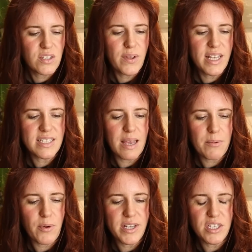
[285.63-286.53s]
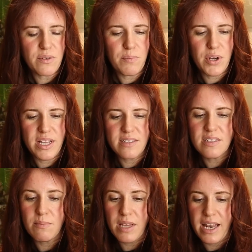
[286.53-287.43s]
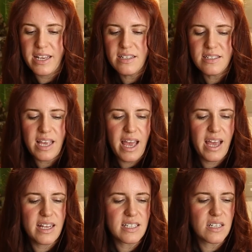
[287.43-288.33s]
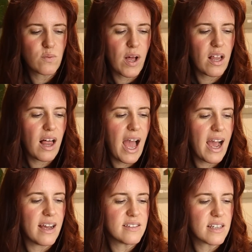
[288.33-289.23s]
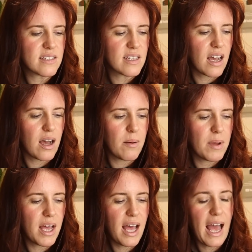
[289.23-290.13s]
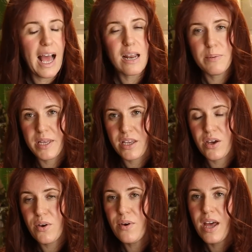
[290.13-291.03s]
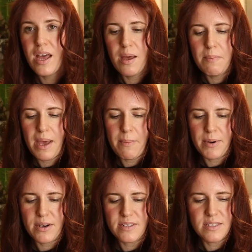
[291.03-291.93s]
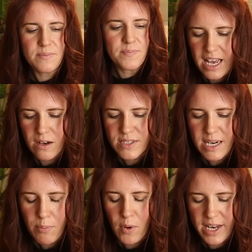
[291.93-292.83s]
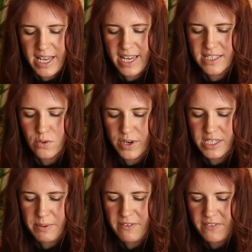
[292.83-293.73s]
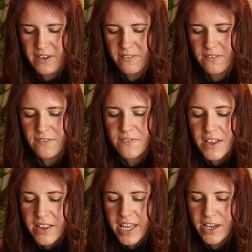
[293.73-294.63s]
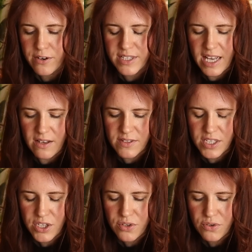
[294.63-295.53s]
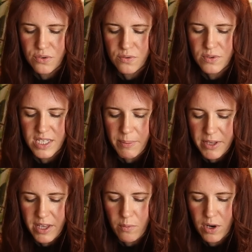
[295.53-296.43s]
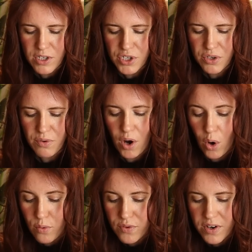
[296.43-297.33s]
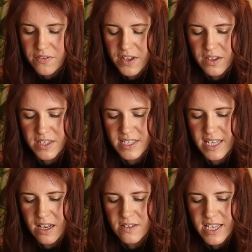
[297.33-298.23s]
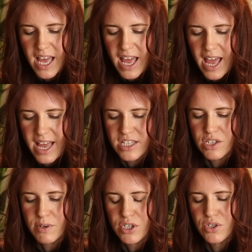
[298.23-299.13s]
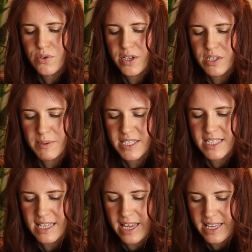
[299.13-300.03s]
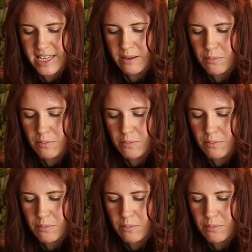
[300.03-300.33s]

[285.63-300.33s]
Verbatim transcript: So in this, I'm going to put in some lettuce and as well as some jalapeno peppers. Now, step one is going to be fe- filling your cells. You typically want to overfill the cells, and you want your soil to be slightly